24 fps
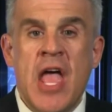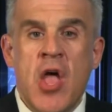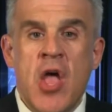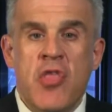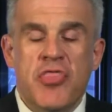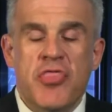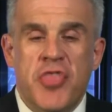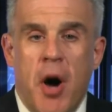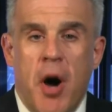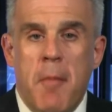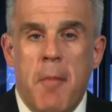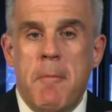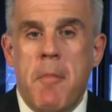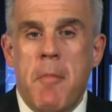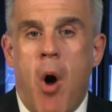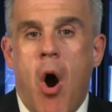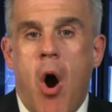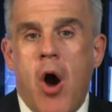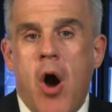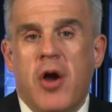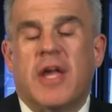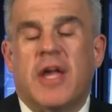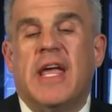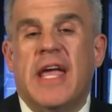the
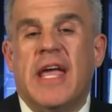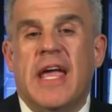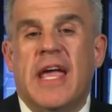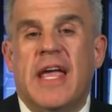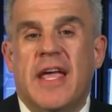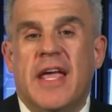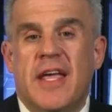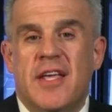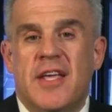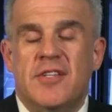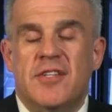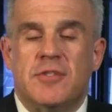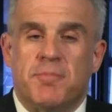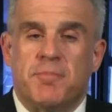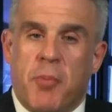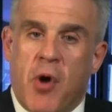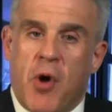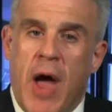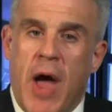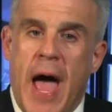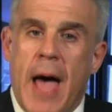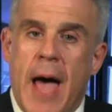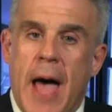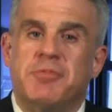market is
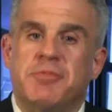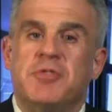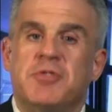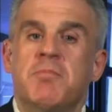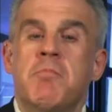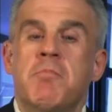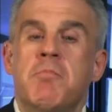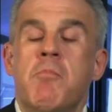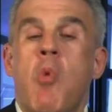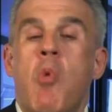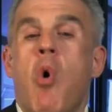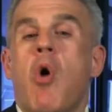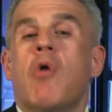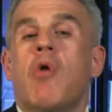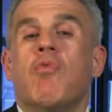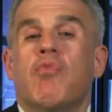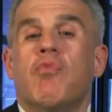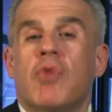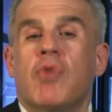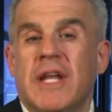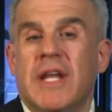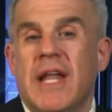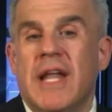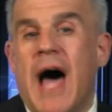perhaps more
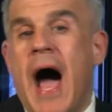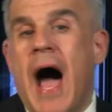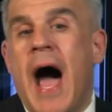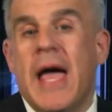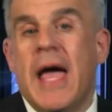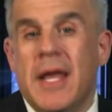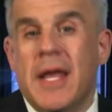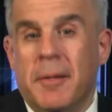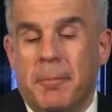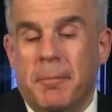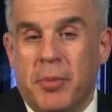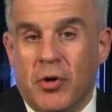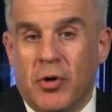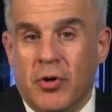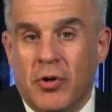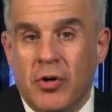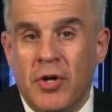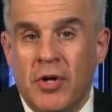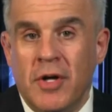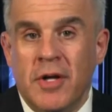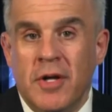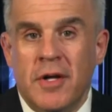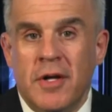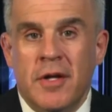reliable
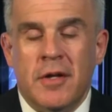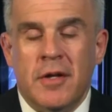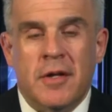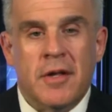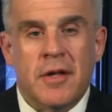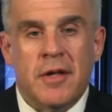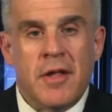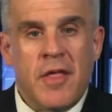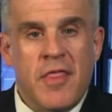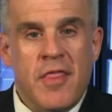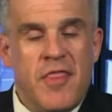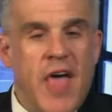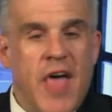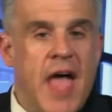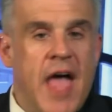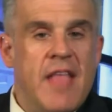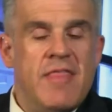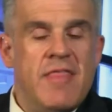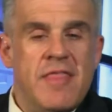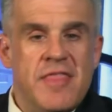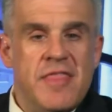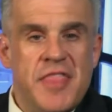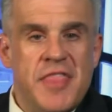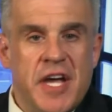
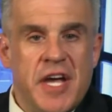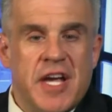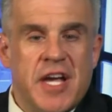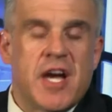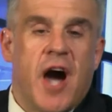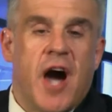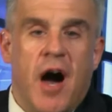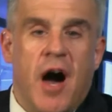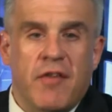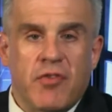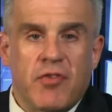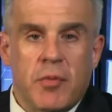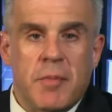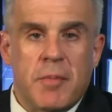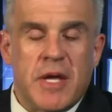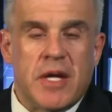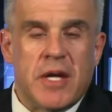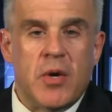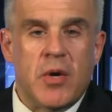than the government.